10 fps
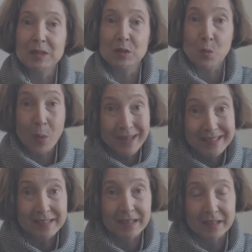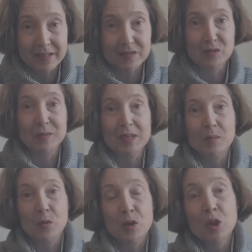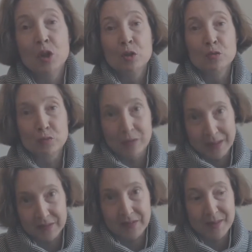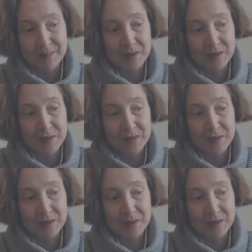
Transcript: on a waiting list to be able to rent them.